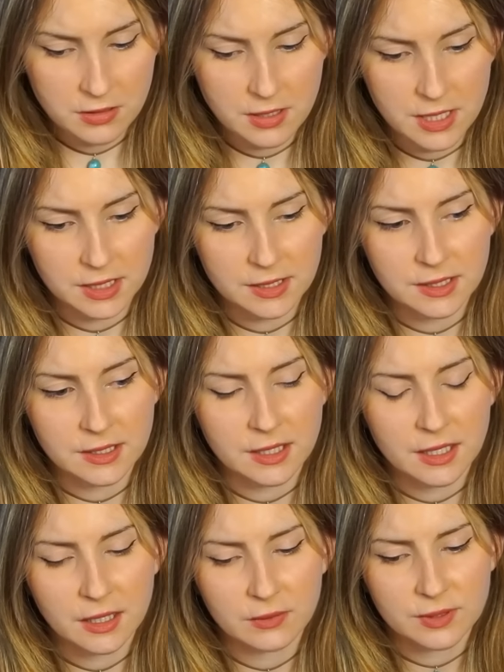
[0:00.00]
I just didn't
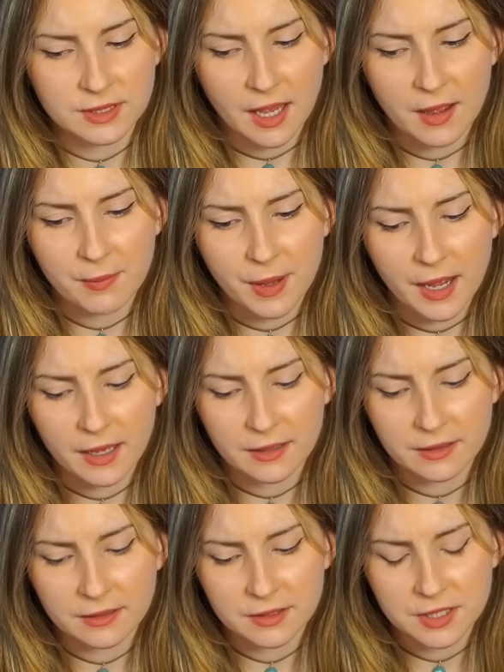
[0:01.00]
think he was that bad. And
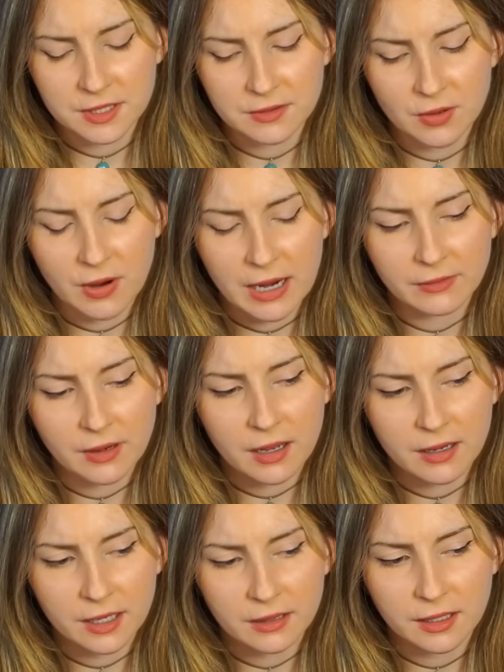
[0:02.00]
it's just so
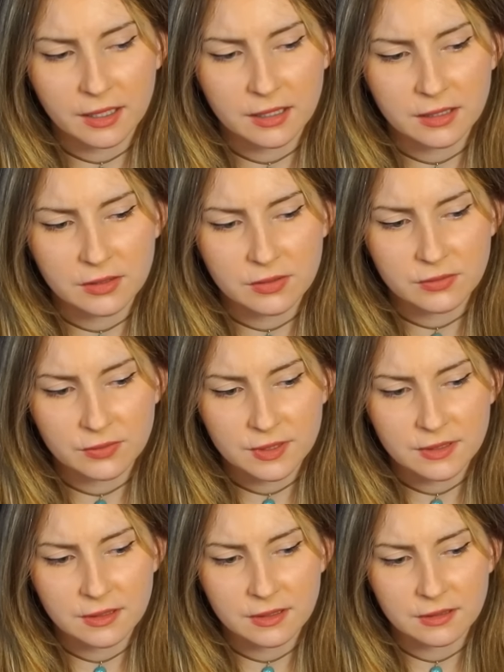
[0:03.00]
ironic that he used
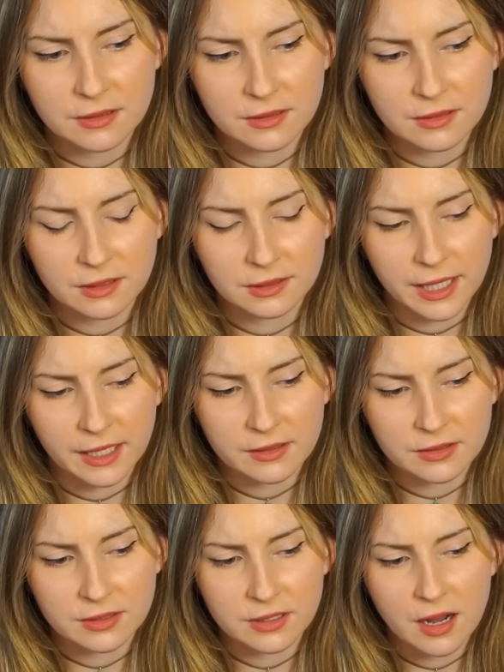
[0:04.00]
the
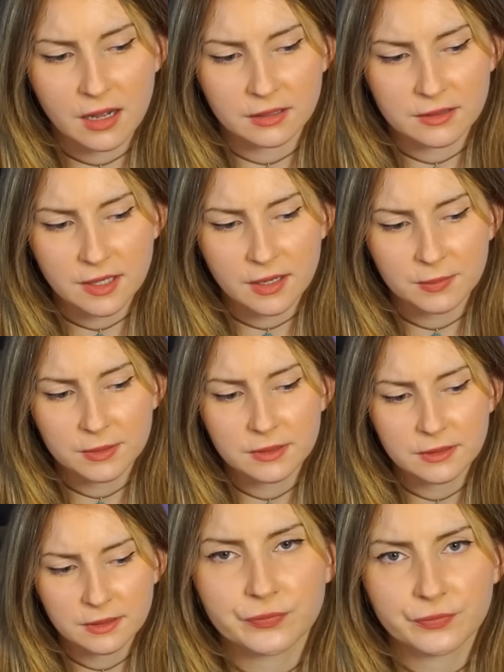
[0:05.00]
lantern concept
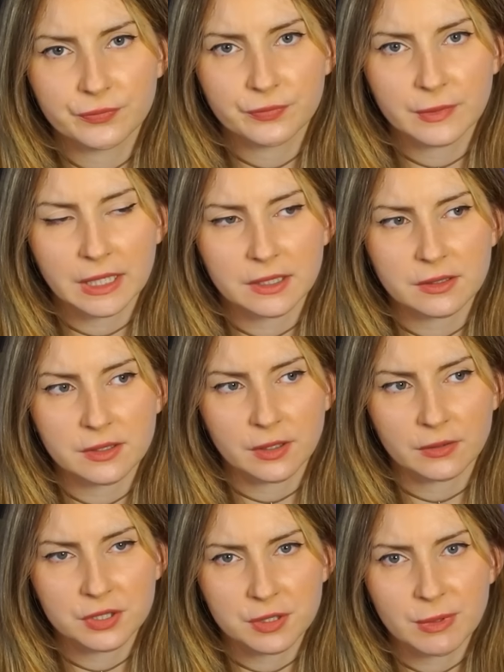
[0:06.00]
that, you know,
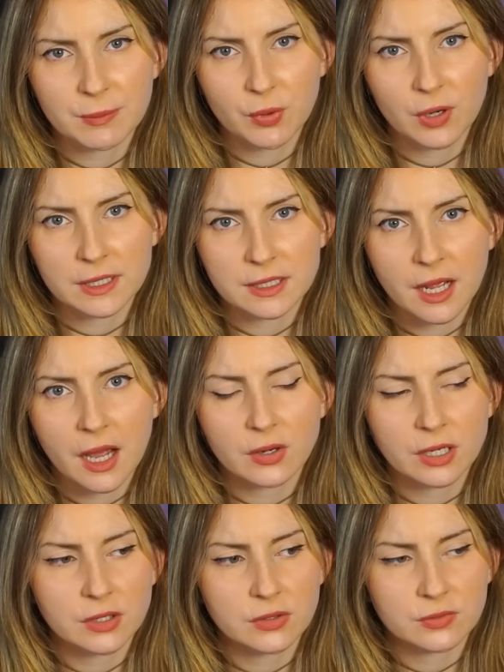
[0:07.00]
Jimmy pointed out
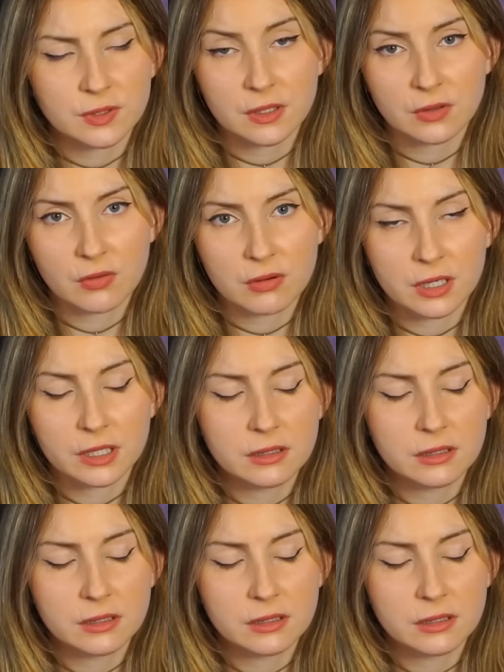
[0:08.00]
and used in court.